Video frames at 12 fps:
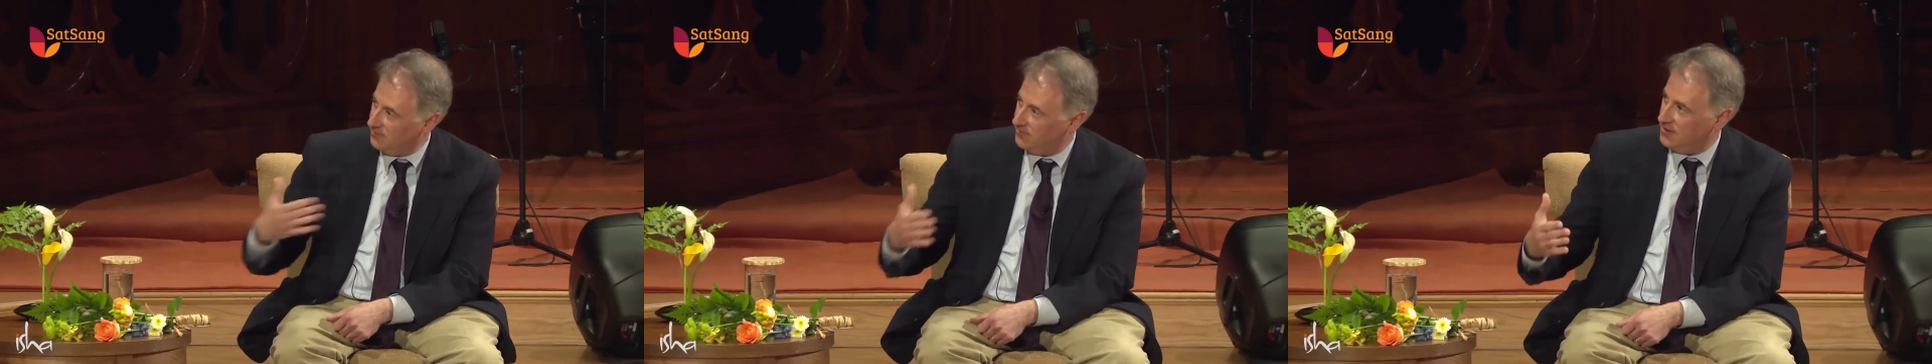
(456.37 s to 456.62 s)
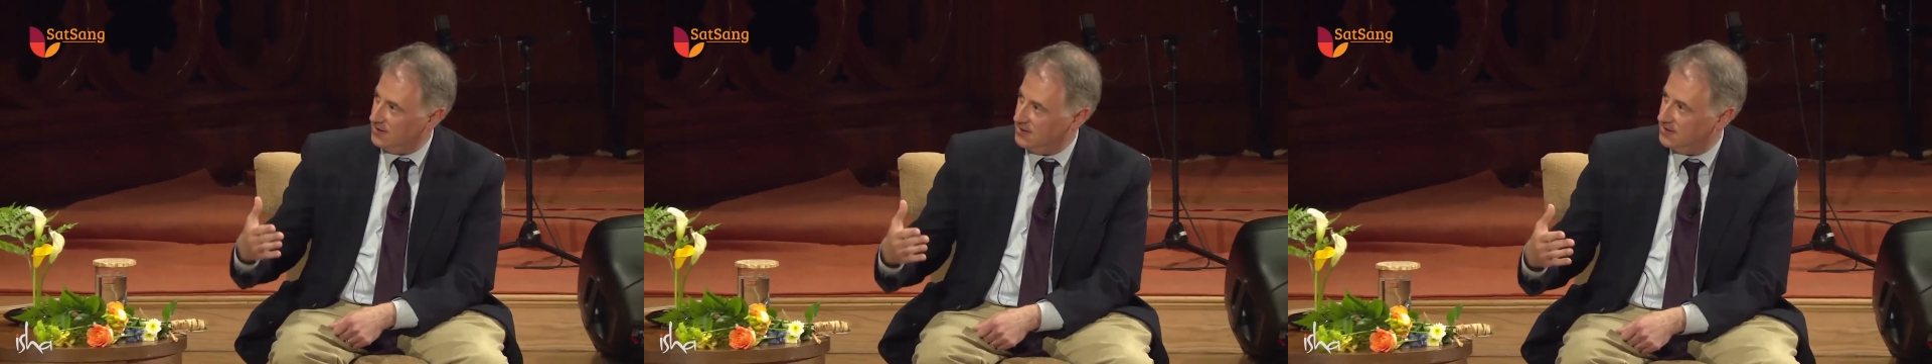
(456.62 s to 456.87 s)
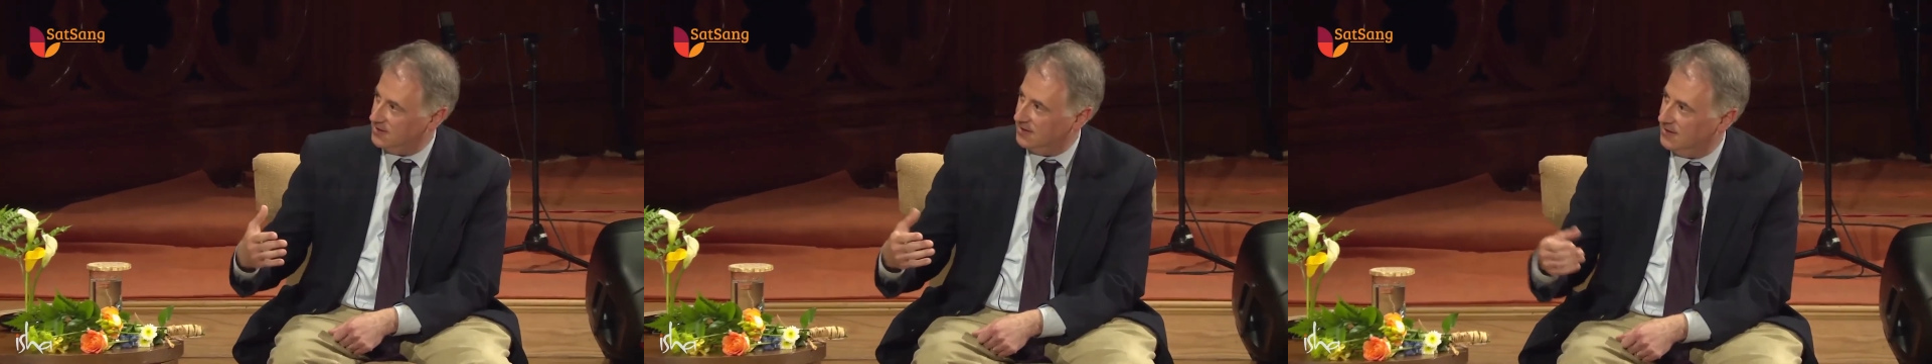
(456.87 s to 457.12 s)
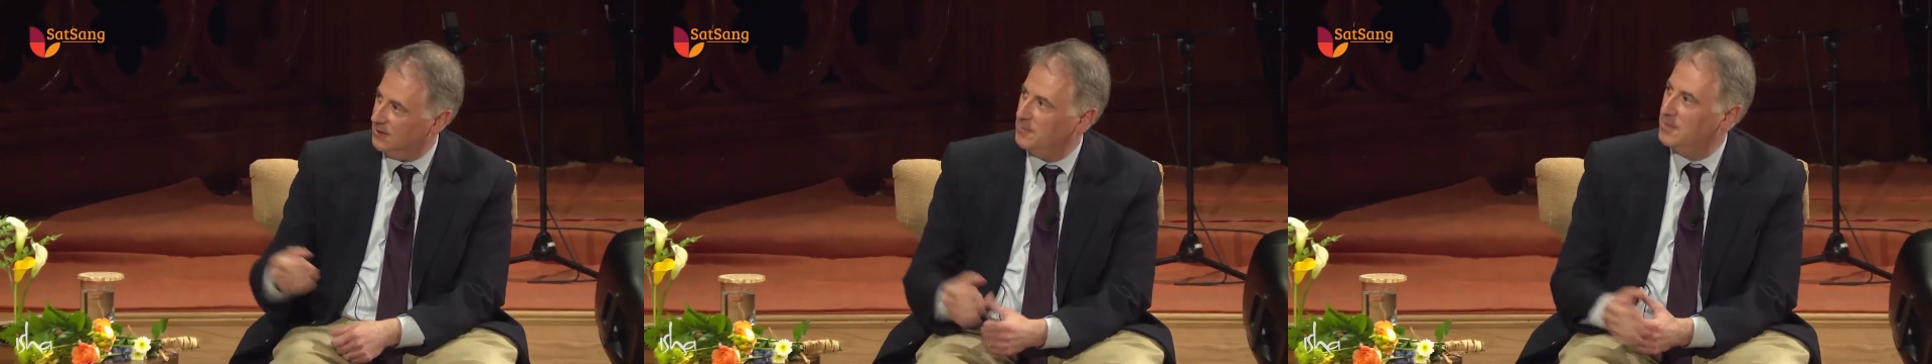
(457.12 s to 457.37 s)
phase, and
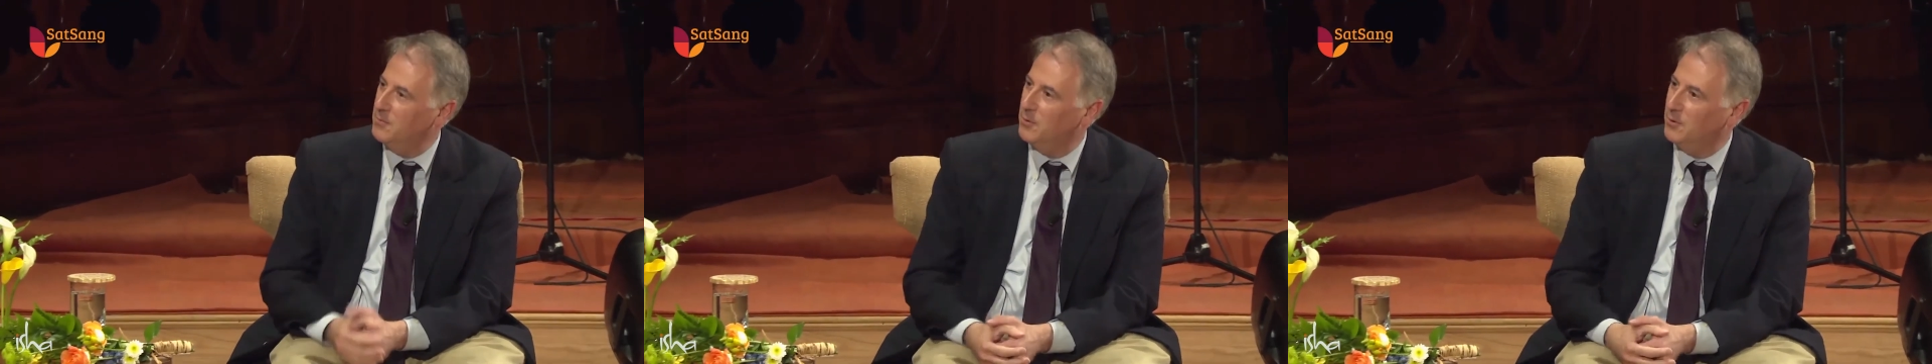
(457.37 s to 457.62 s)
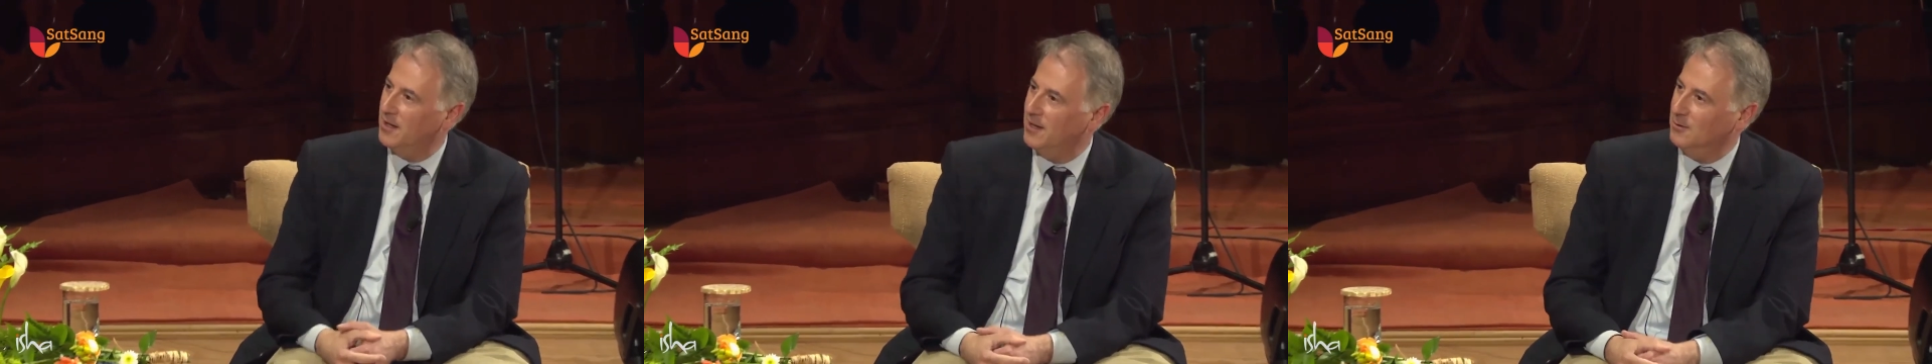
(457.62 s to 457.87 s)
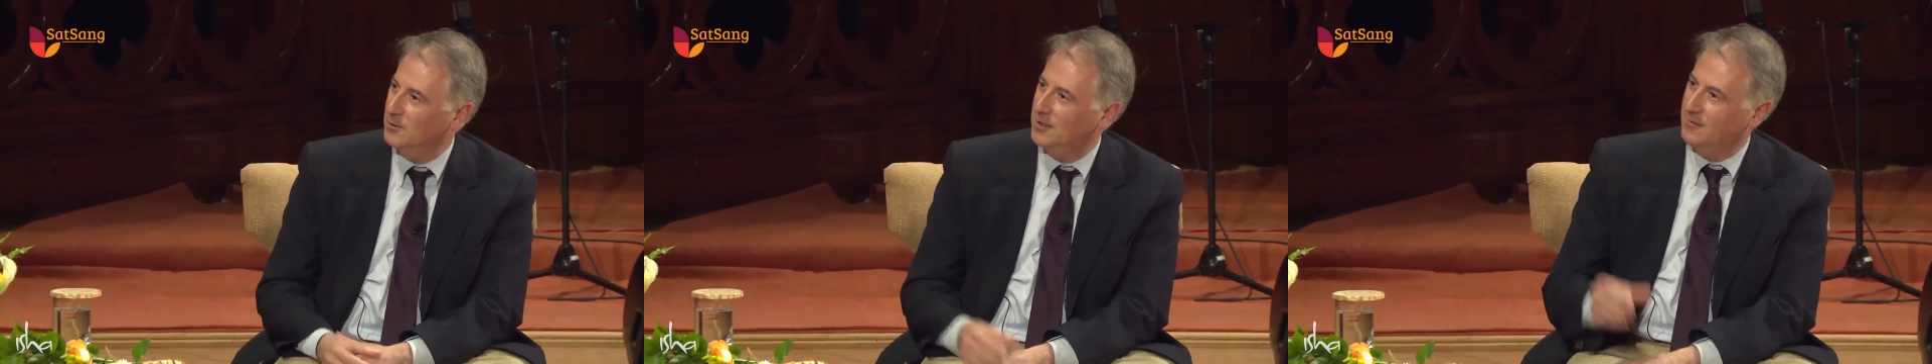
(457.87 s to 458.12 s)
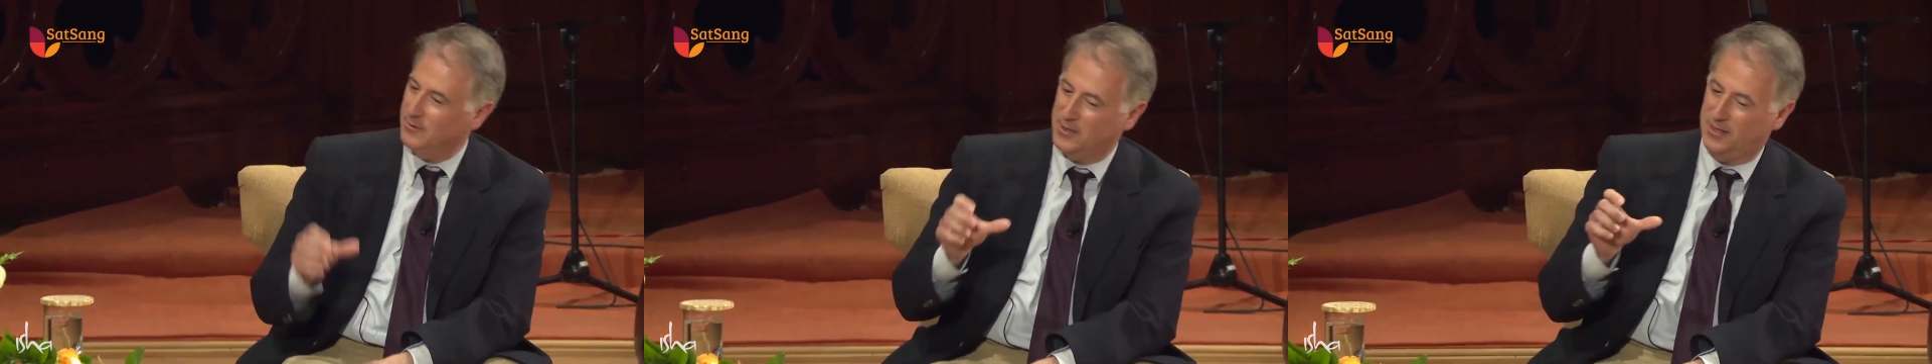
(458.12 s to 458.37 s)
there are people now looking
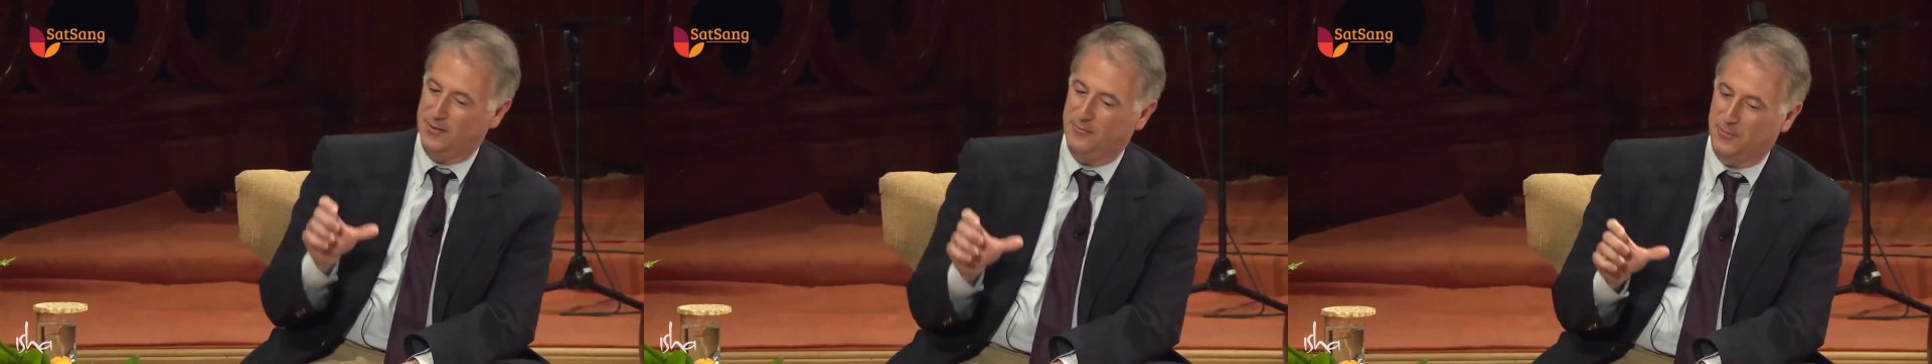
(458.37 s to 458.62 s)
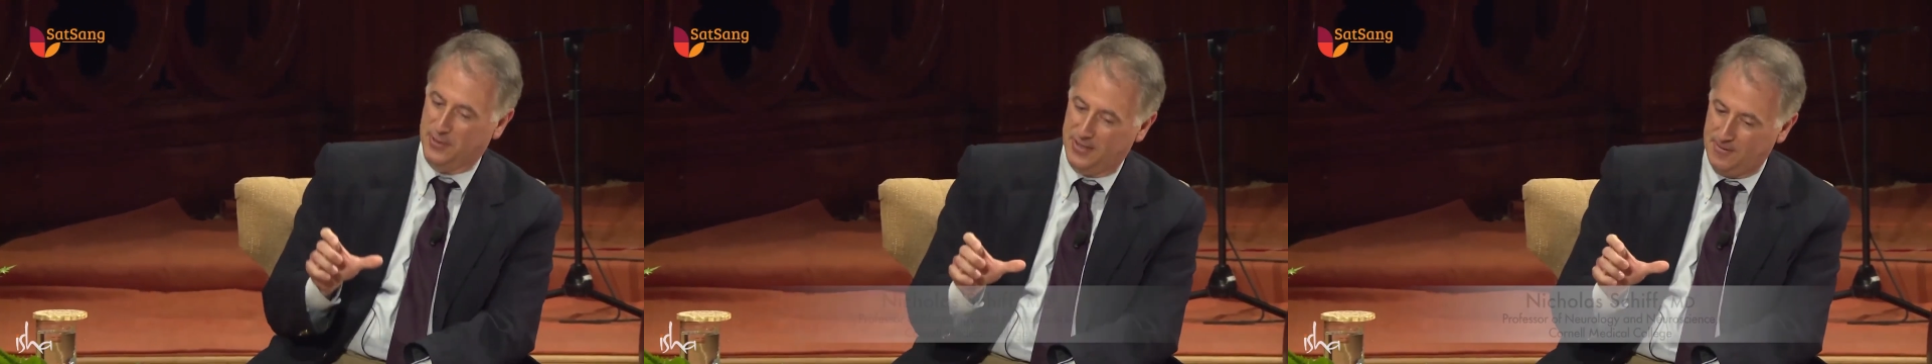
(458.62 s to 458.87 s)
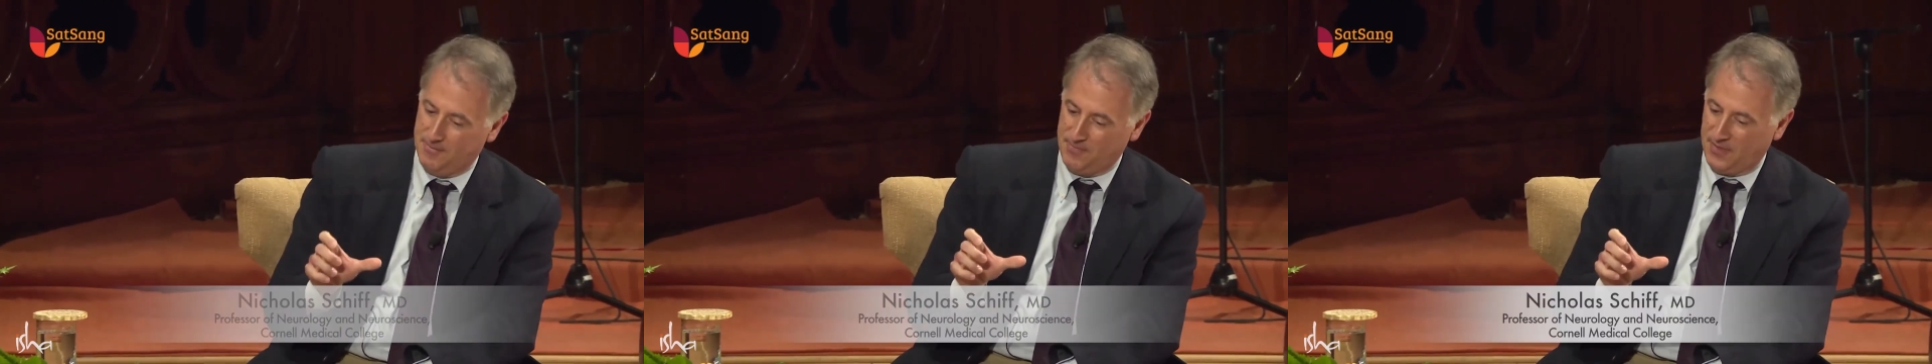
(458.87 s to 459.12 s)
very carefully